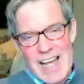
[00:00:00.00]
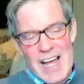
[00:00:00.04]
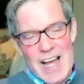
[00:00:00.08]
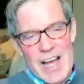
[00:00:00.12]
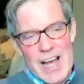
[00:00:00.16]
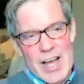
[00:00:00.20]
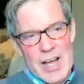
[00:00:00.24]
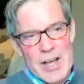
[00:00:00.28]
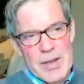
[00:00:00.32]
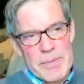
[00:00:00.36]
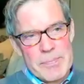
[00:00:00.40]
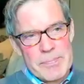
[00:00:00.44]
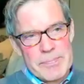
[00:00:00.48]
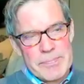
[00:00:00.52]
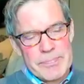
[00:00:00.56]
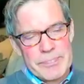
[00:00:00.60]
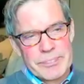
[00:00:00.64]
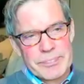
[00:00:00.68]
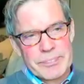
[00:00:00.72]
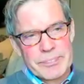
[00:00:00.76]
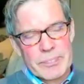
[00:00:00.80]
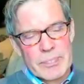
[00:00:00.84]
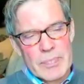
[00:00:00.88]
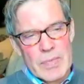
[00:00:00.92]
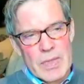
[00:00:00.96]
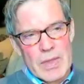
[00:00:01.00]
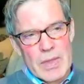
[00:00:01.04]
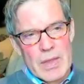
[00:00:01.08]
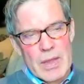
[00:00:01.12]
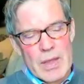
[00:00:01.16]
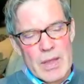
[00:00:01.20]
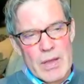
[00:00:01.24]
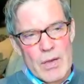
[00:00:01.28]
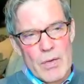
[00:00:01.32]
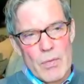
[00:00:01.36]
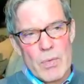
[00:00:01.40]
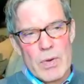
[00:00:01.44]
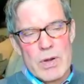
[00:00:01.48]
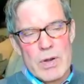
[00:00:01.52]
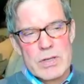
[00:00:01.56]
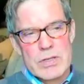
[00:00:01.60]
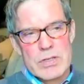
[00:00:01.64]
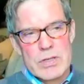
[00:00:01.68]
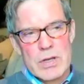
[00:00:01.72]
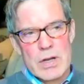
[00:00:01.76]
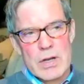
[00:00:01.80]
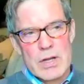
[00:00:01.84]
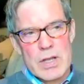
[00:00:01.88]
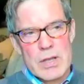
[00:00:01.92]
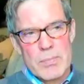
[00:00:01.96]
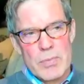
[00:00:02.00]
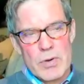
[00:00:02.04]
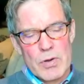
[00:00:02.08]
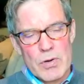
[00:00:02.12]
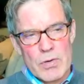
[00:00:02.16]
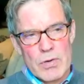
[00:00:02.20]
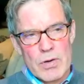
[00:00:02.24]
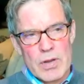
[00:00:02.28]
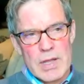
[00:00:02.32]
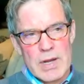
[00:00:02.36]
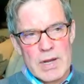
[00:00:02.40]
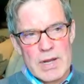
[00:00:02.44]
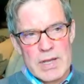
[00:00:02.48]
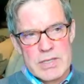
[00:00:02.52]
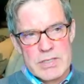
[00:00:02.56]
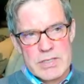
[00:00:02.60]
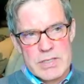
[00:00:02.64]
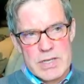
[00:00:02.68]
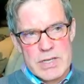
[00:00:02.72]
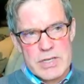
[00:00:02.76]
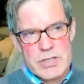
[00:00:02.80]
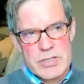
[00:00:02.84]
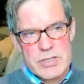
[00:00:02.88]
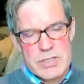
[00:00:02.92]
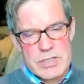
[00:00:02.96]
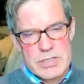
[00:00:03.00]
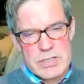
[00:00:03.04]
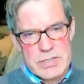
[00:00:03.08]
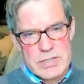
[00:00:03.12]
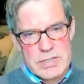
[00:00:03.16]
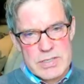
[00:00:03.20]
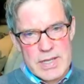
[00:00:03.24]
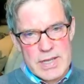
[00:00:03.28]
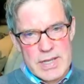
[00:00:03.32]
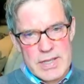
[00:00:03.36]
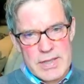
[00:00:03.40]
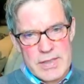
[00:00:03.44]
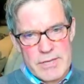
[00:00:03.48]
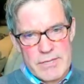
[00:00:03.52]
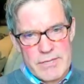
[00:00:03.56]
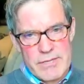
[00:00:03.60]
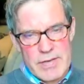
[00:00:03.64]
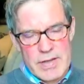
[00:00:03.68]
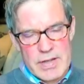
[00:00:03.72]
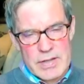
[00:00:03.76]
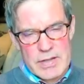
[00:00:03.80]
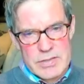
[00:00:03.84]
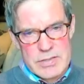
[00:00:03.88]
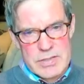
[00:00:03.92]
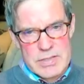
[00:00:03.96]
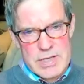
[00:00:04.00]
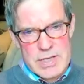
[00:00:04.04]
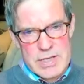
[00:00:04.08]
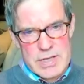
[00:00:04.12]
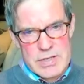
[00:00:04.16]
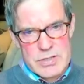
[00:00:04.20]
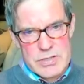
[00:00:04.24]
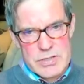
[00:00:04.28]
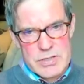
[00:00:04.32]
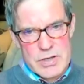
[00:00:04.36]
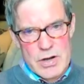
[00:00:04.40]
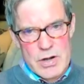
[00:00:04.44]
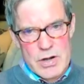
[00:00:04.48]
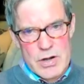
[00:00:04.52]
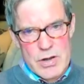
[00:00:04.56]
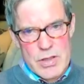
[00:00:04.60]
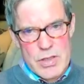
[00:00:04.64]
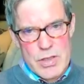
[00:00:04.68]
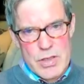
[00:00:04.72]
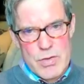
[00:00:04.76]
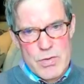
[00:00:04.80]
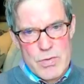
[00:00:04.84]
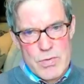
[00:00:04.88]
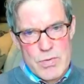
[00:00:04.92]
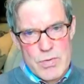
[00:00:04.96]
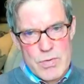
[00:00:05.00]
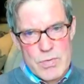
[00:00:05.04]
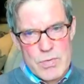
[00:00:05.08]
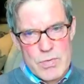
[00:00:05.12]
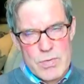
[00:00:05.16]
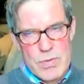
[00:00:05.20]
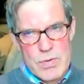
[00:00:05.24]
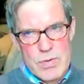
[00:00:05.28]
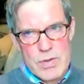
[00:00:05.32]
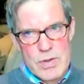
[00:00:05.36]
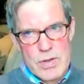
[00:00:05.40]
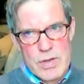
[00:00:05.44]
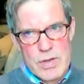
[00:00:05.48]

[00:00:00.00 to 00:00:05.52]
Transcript: When you talk about organizations and the felt sense, are you